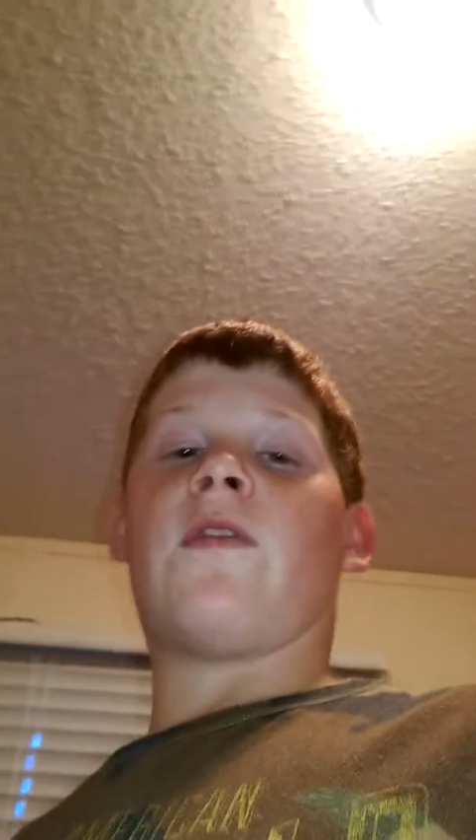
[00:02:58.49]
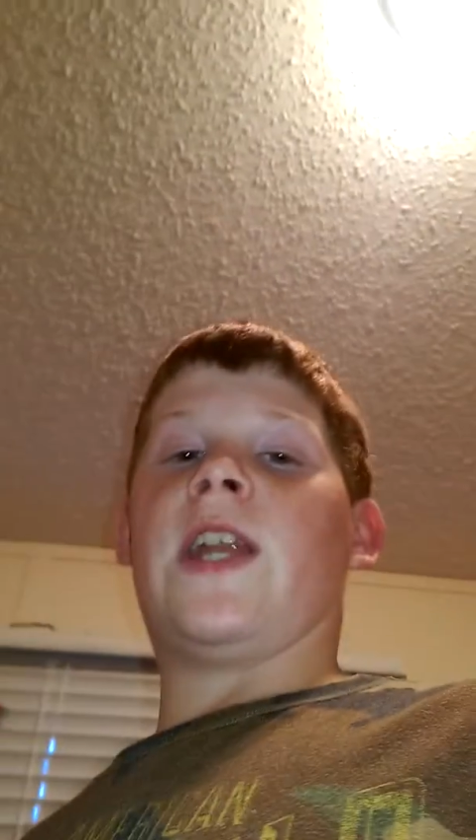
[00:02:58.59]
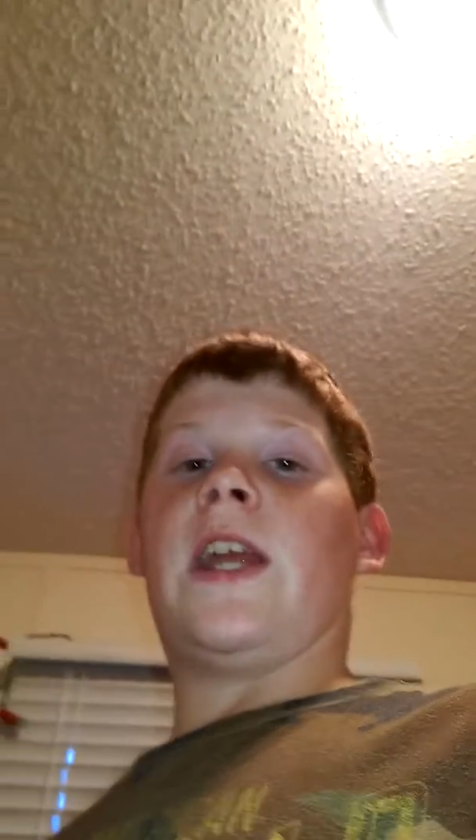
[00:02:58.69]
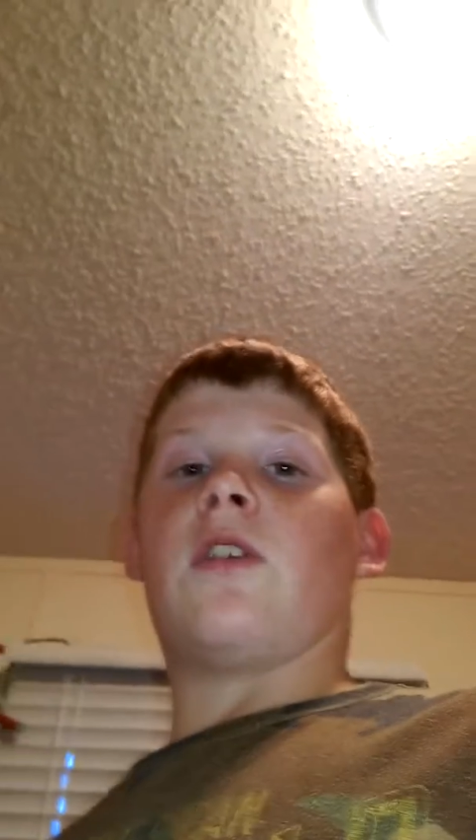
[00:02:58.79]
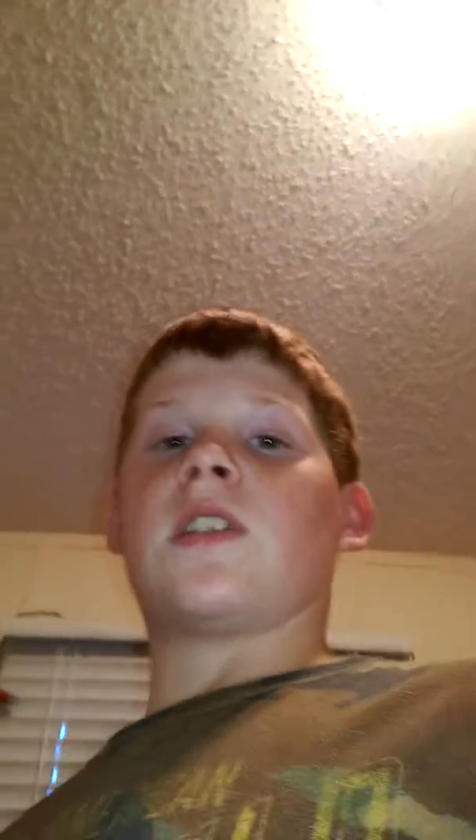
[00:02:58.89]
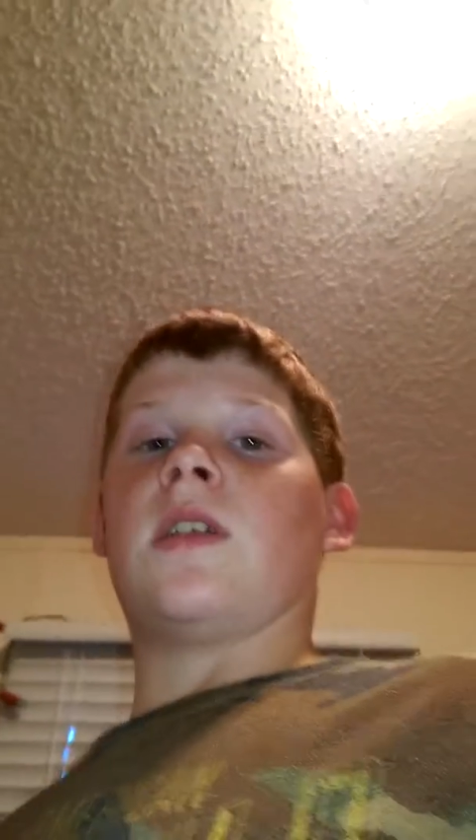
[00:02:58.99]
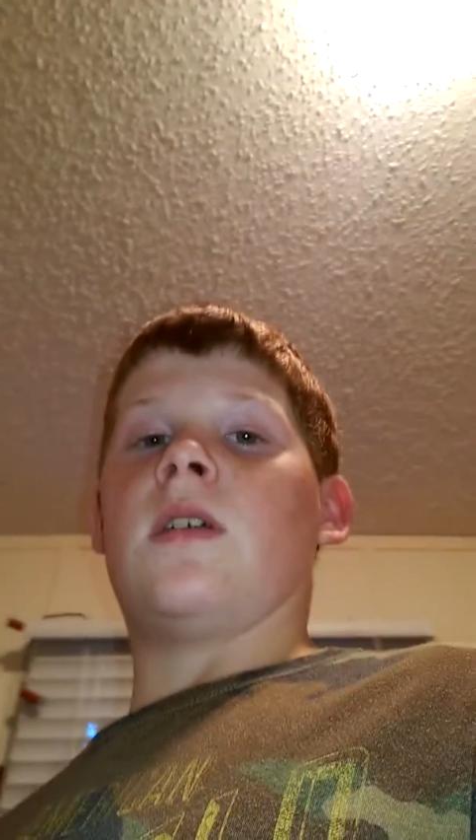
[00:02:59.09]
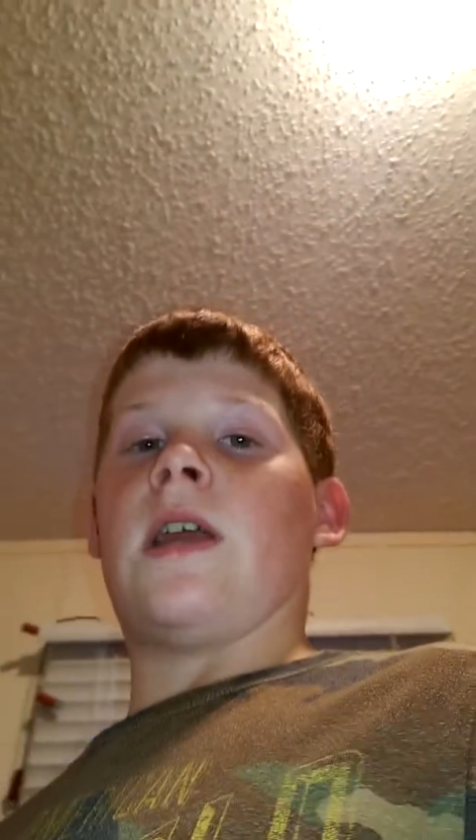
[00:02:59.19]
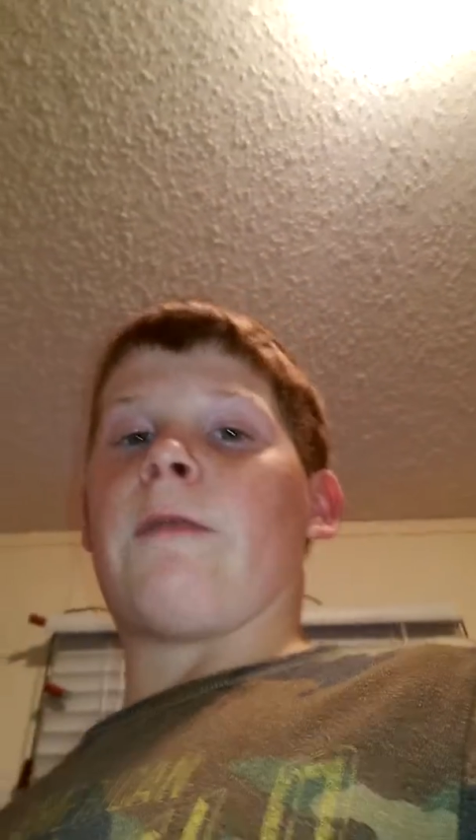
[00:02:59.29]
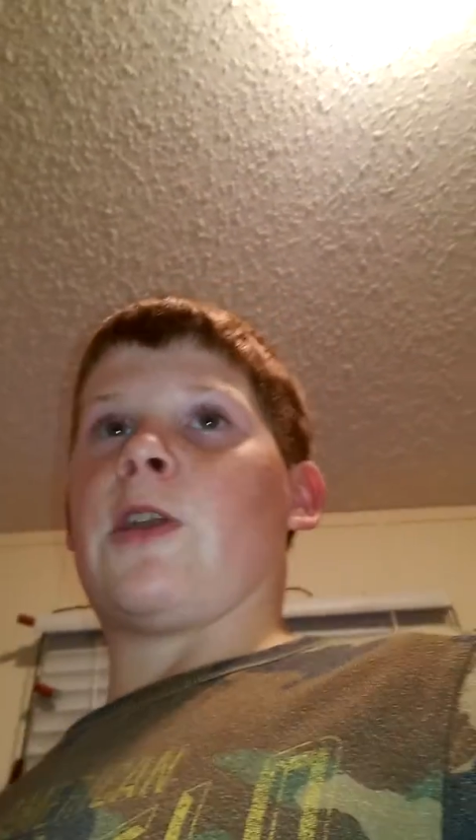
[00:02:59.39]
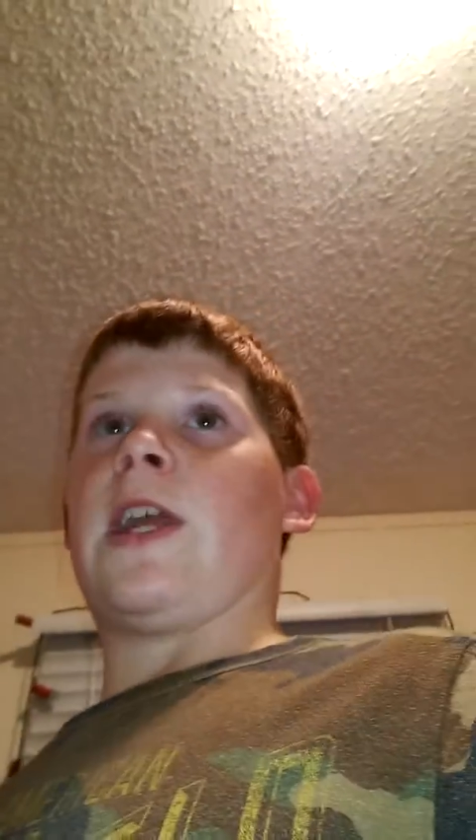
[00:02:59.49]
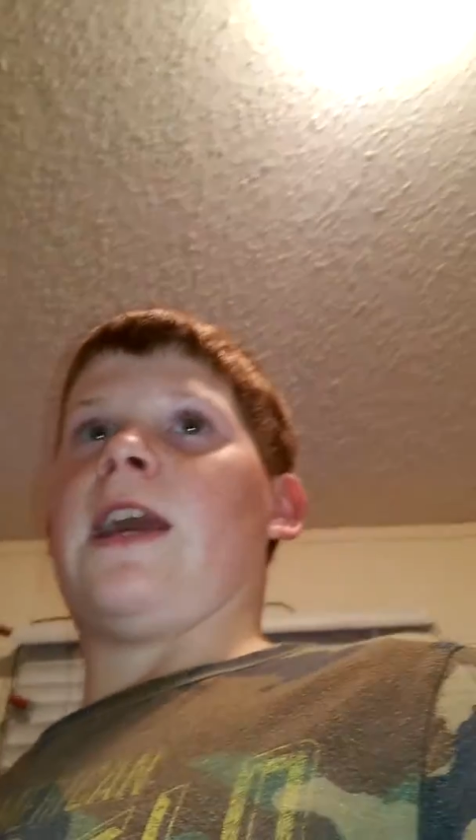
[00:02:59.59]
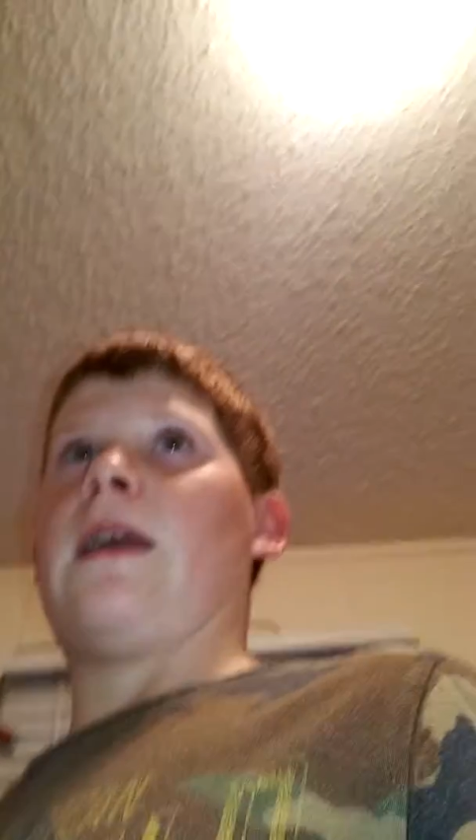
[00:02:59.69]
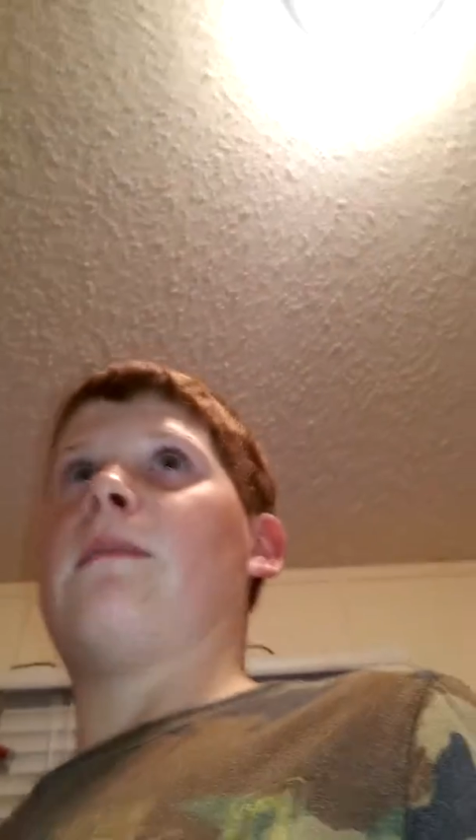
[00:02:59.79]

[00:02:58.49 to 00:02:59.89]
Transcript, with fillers: videos every day,